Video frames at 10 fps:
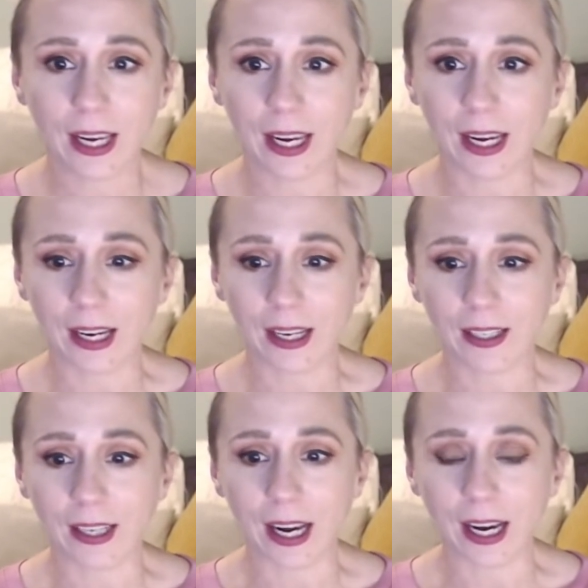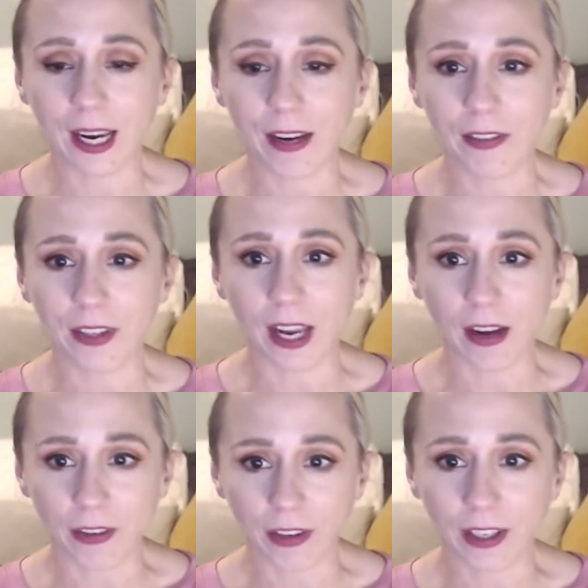and I have
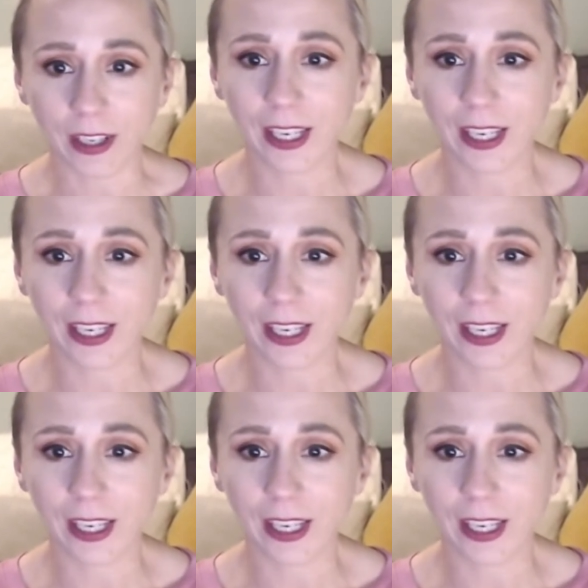never